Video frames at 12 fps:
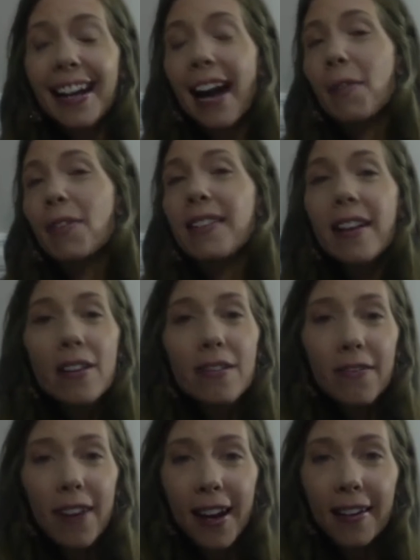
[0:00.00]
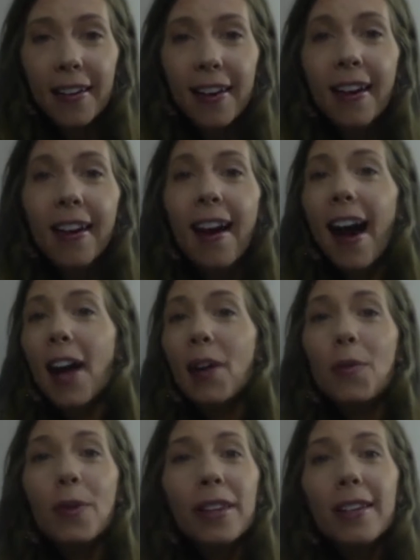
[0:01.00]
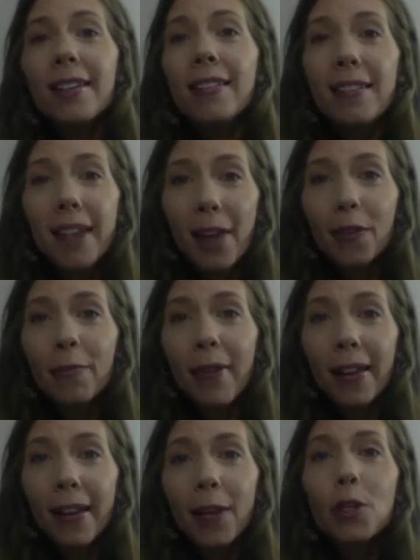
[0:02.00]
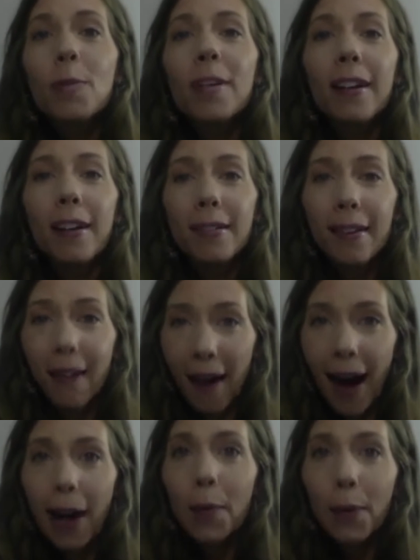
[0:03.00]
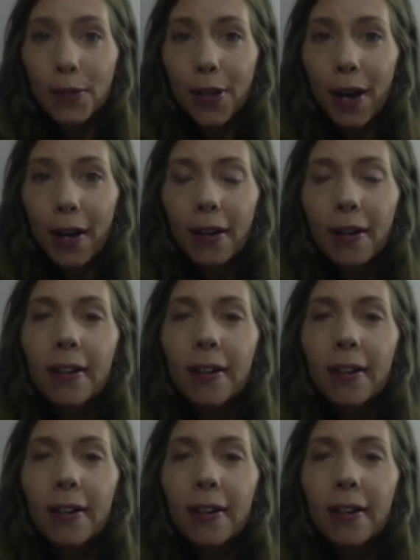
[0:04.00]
I was terrified. I really stifled my language because I wouldn't talk.